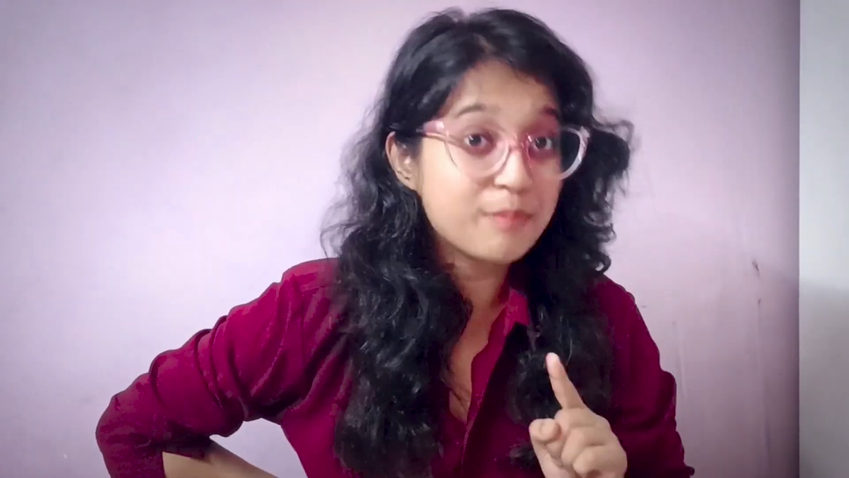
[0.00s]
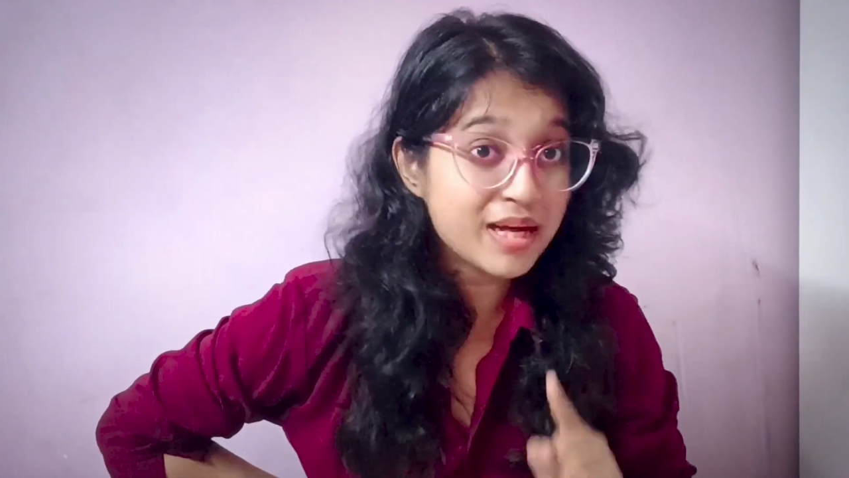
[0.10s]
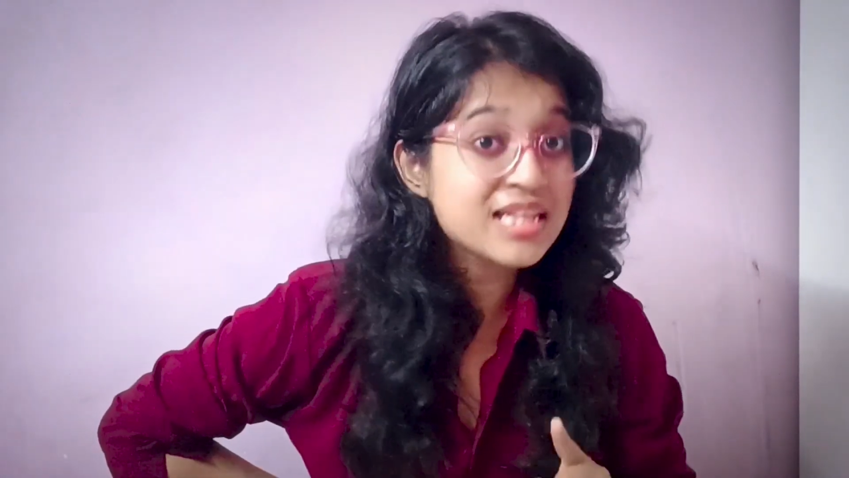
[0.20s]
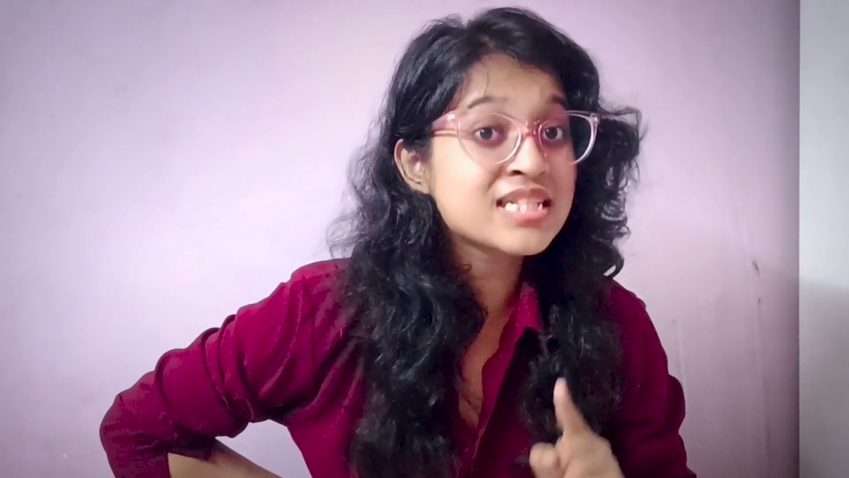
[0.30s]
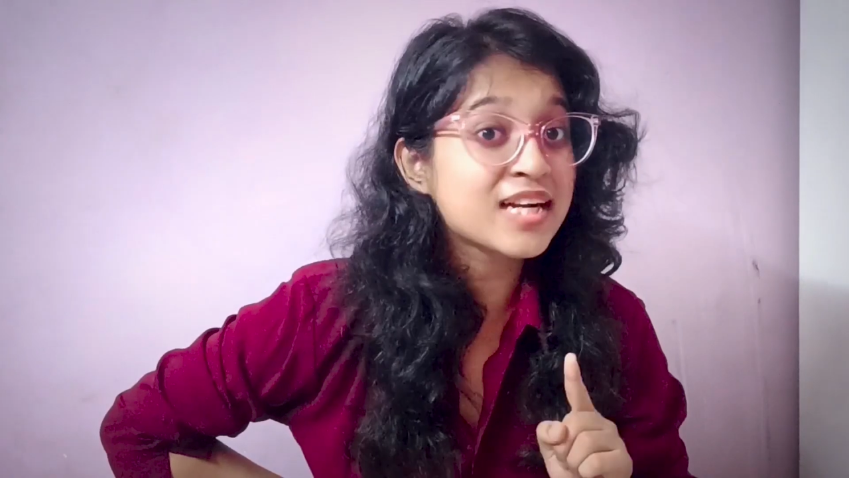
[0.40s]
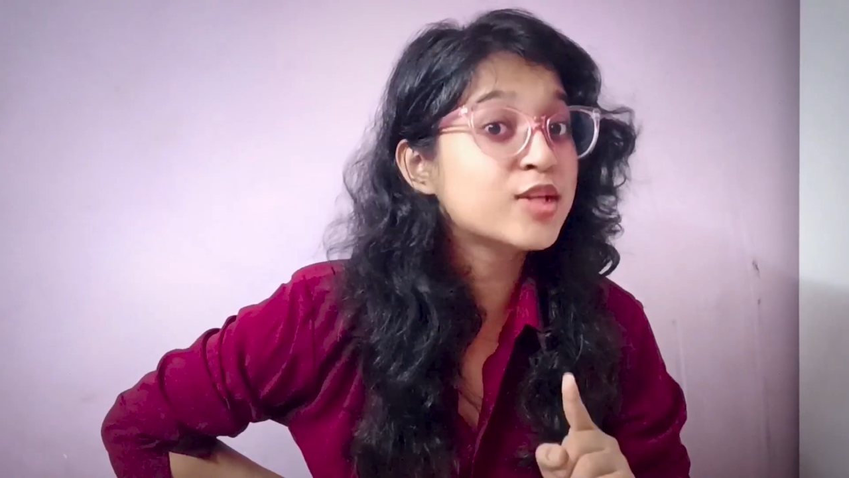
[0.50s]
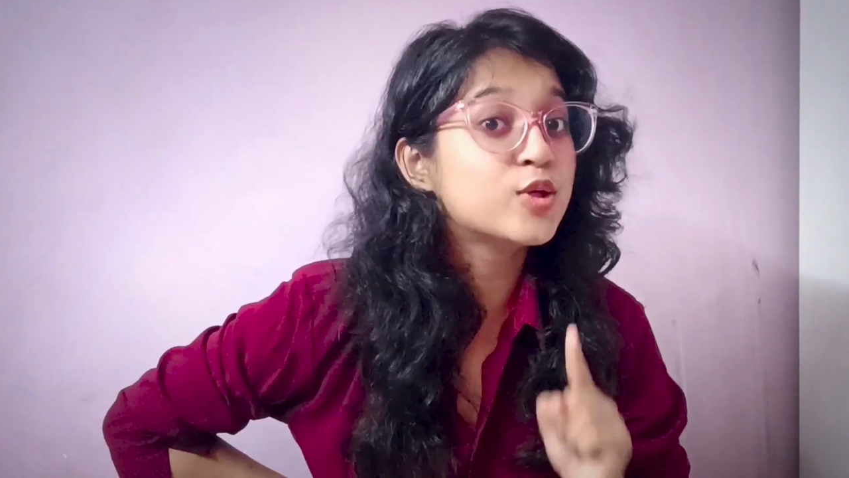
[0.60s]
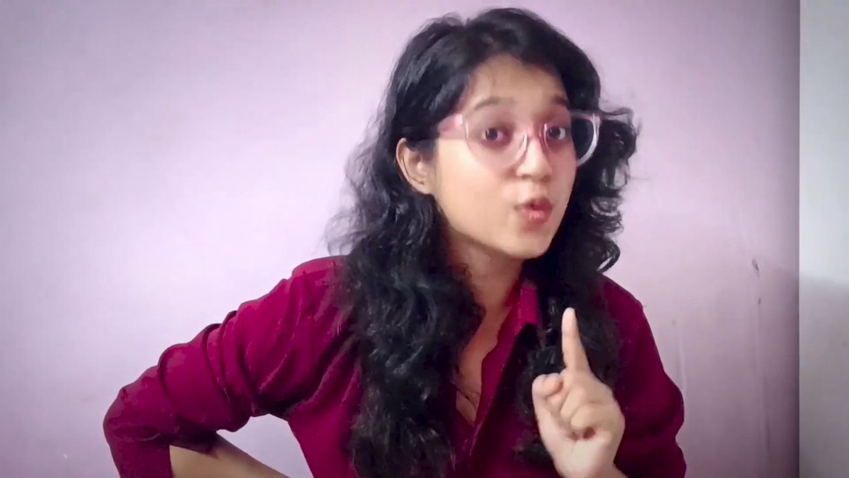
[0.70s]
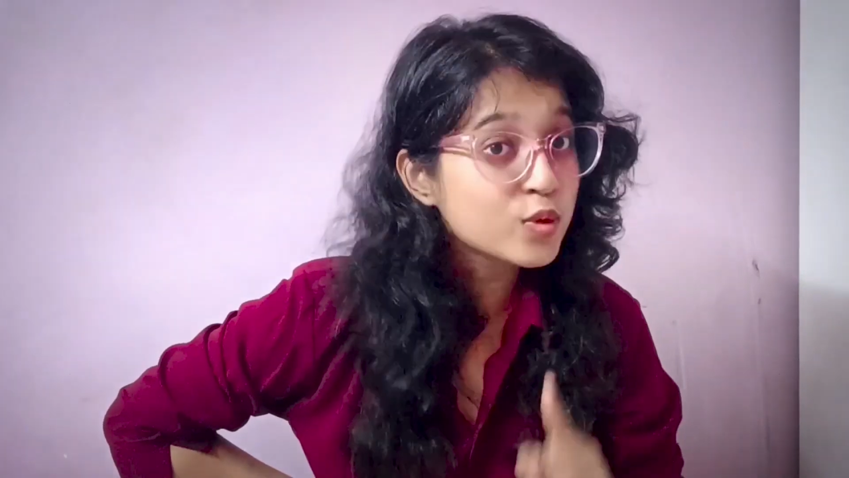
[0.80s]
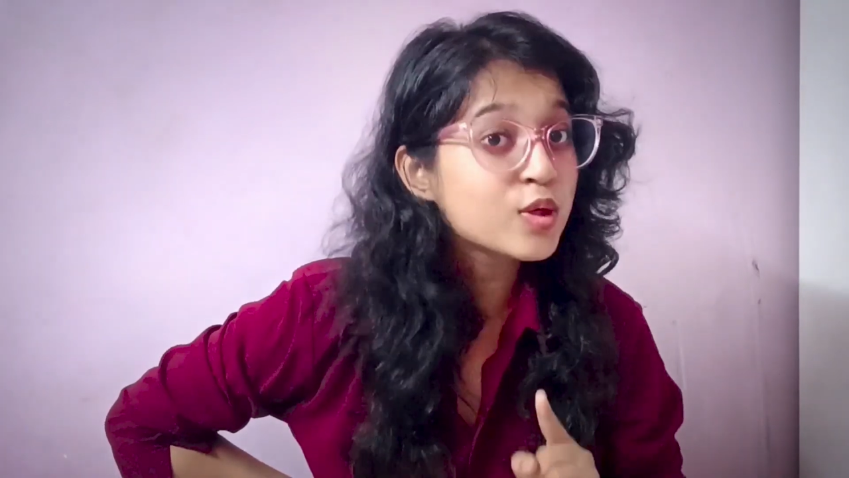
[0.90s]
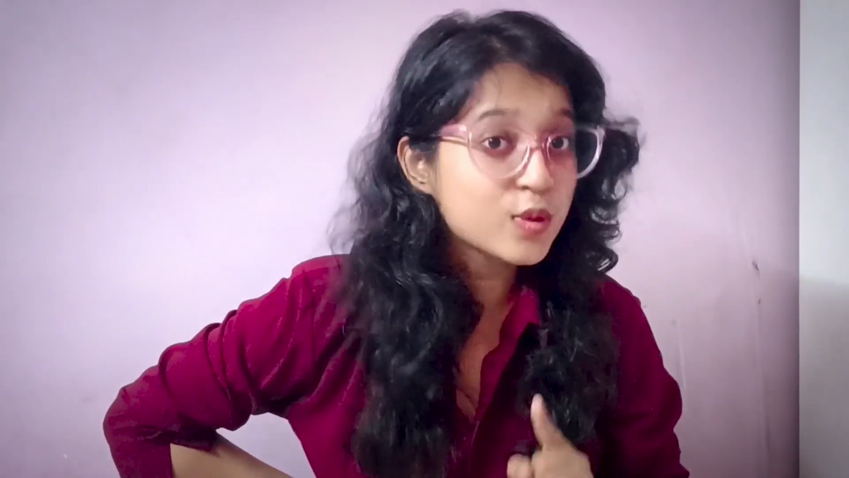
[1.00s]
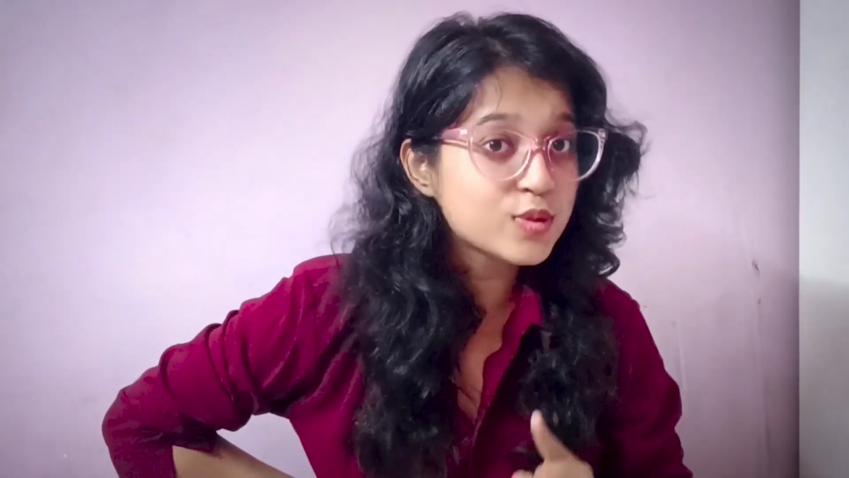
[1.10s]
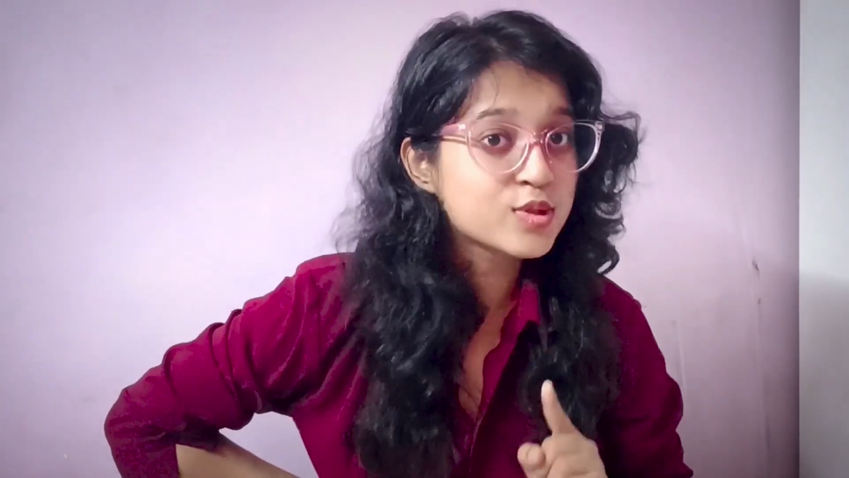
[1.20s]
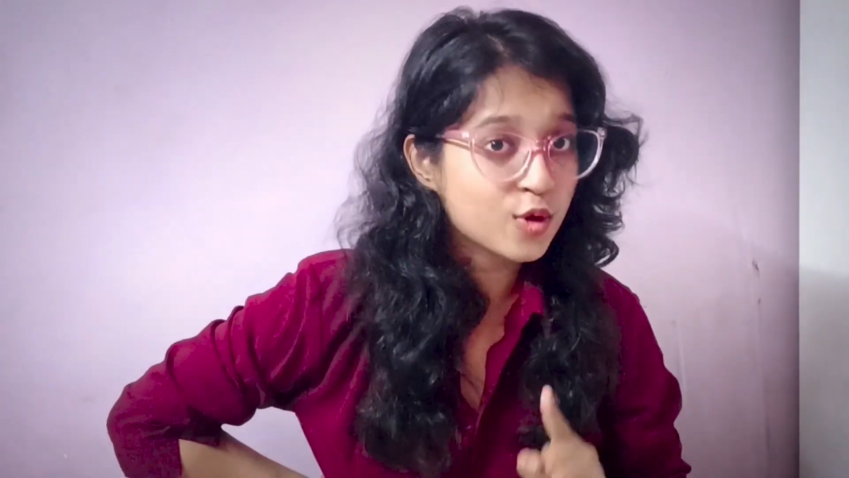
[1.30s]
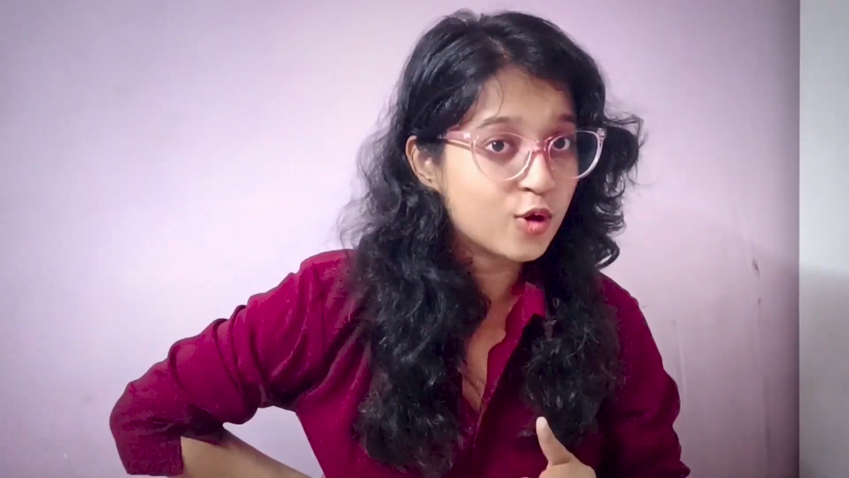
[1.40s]
best and don't
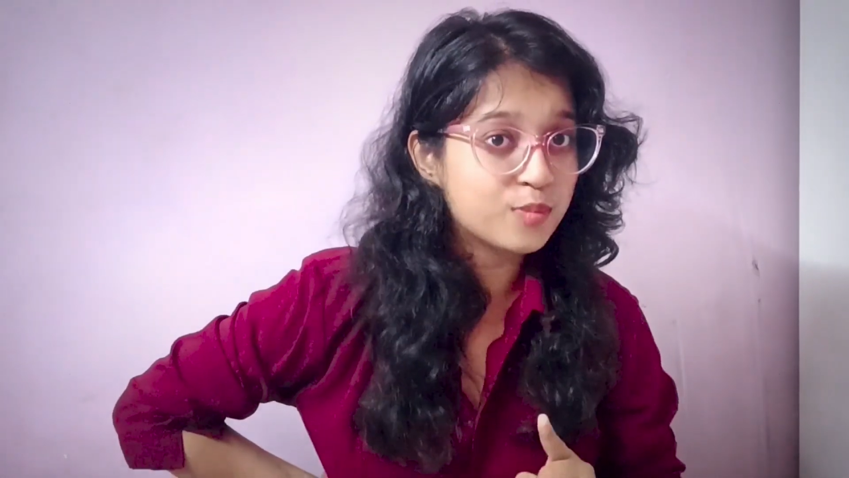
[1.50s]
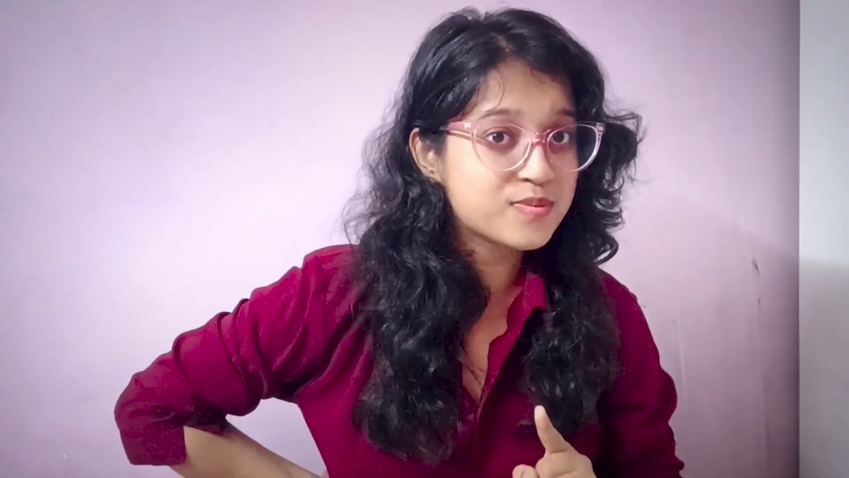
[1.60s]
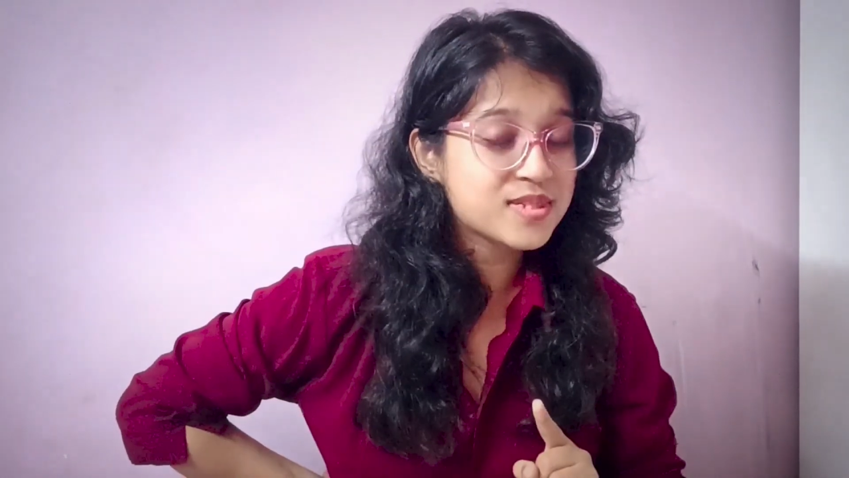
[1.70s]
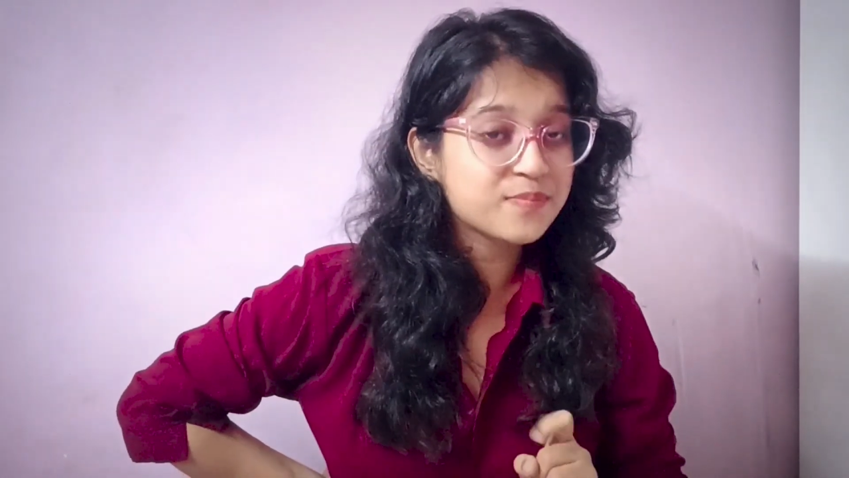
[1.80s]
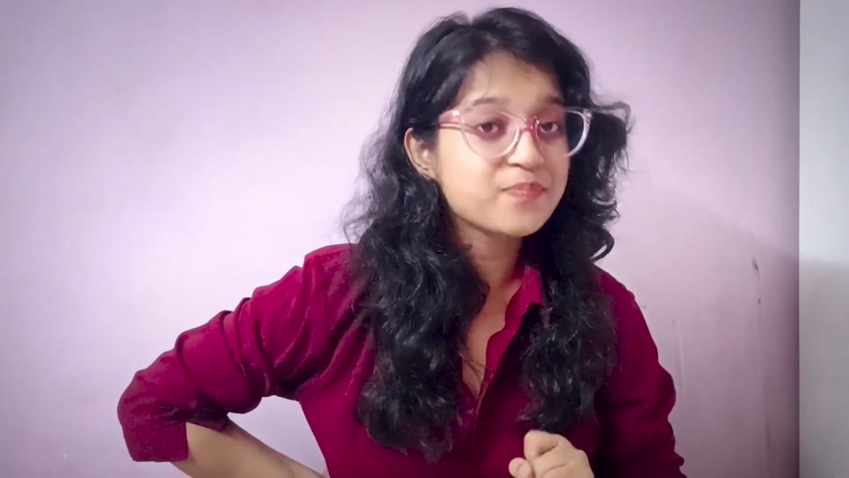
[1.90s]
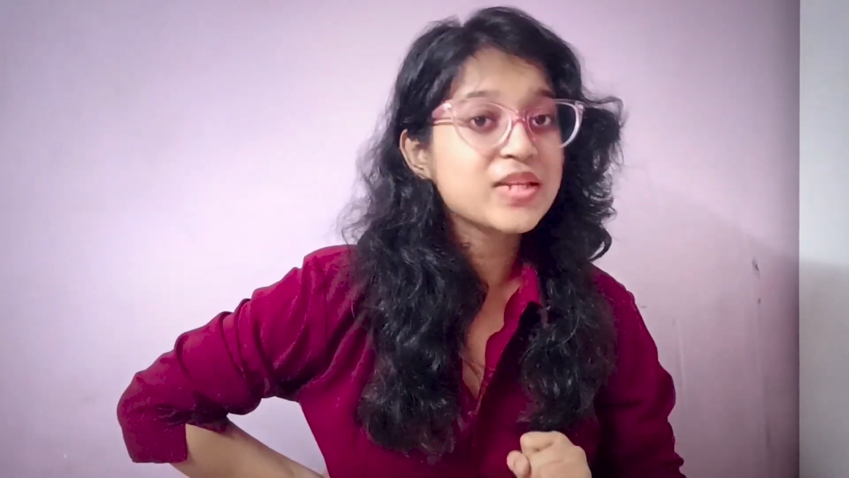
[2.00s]
lose hopes.